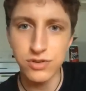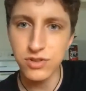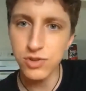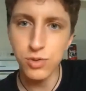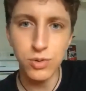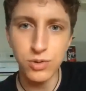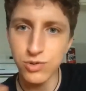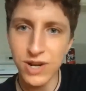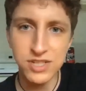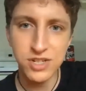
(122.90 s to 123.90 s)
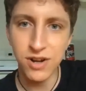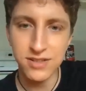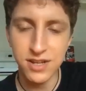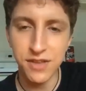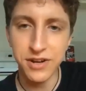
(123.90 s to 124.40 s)
schools,
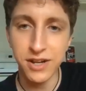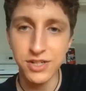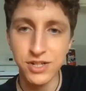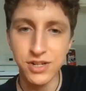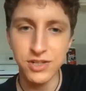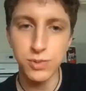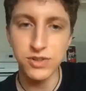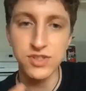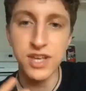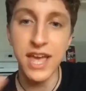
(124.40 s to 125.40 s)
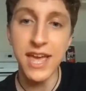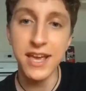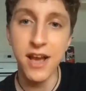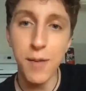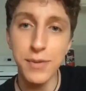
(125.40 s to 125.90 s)
restaurants in other countries will say, hey,
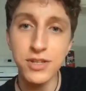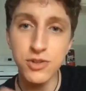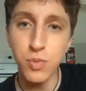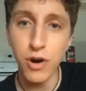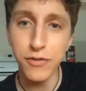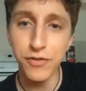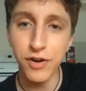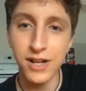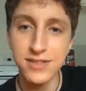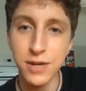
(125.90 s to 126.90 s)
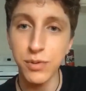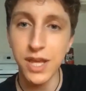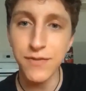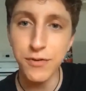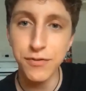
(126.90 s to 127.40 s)
come and do work for us and we'll
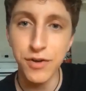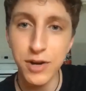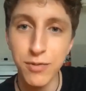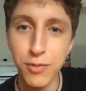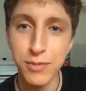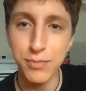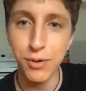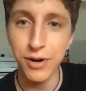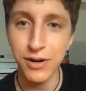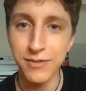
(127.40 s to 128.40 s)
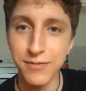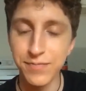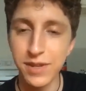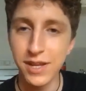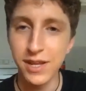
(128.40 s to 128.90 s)
give you free room and board.
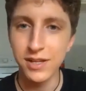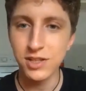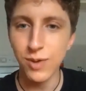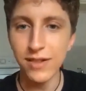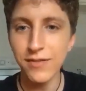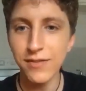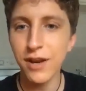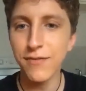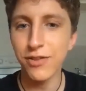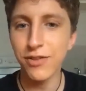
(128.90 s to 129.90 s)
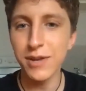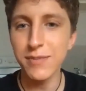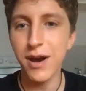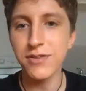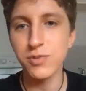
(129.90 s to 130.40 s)
So I lived there for 3
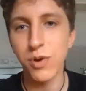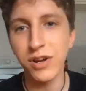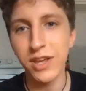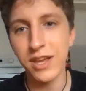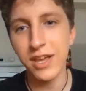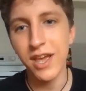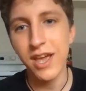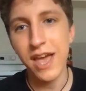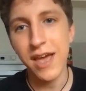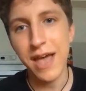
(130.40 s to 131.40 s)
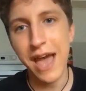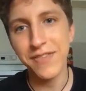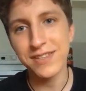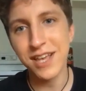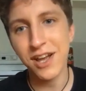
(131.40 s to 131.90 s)
months working at
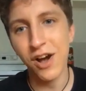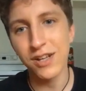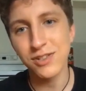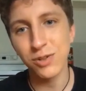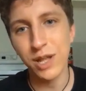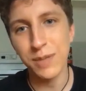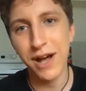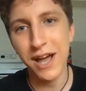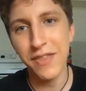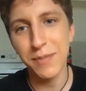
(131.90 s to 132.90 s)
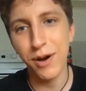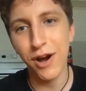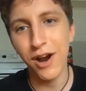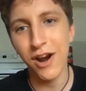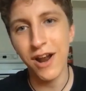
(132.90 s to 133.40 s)
this like hostel, like behind the
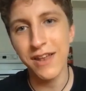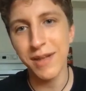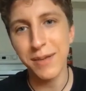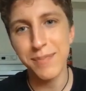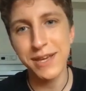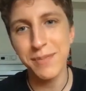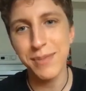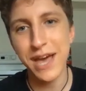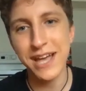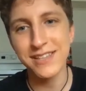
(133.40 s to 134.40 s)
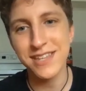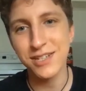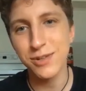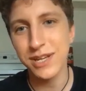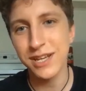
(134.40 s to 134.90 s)
bar, and like making beds
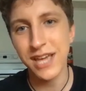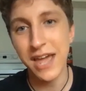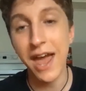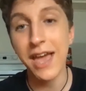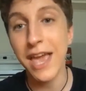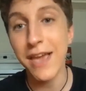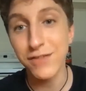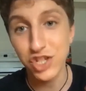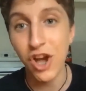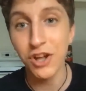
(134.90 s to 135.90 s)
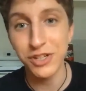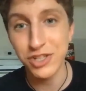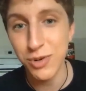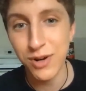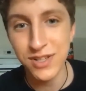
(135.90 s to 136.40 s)
and and I gave chocolate
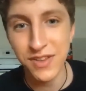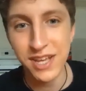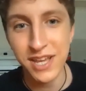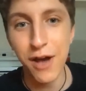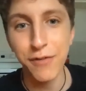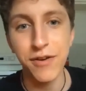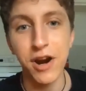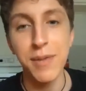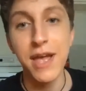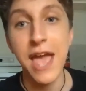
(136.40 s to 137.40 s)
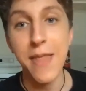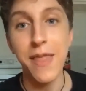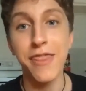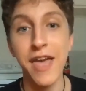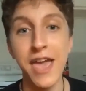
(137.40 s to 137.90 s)
tours on the cacao farm. And
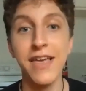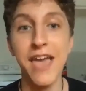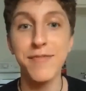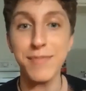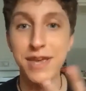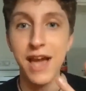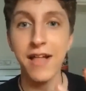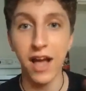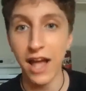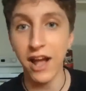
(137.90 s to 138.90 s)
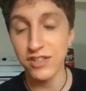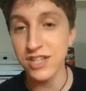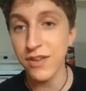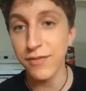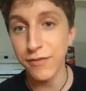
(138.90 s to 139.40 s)
then they gave me, I got to
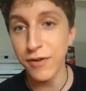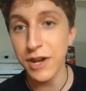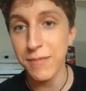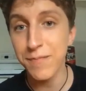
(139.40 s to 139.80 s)
stay there for free.